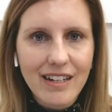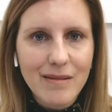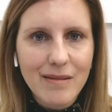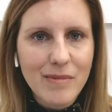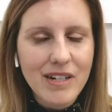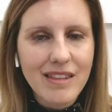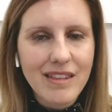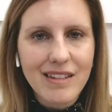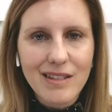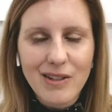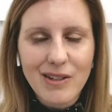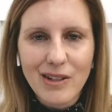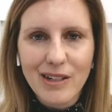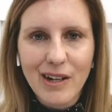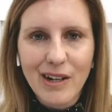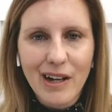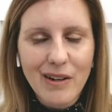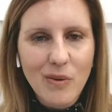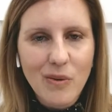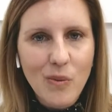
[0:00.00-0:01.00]
camera and this could
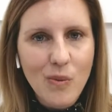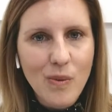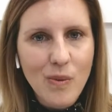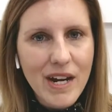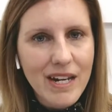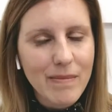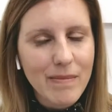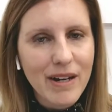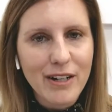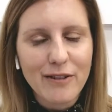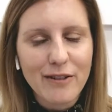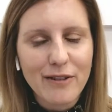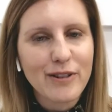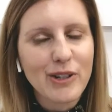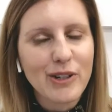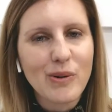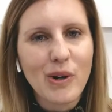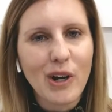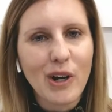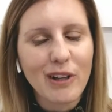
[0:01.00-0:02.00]
have gone way better for
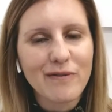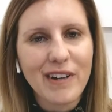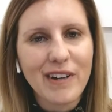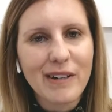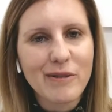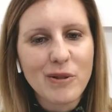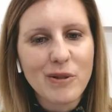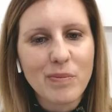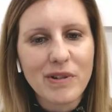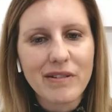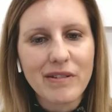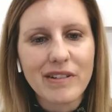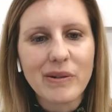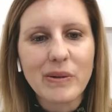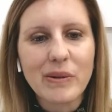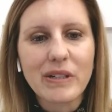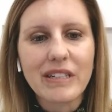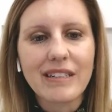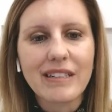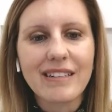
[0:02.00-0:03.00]
you all if I was
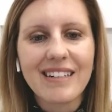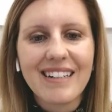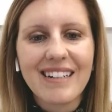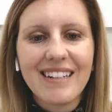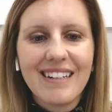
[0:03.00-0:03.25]
pre-recorded.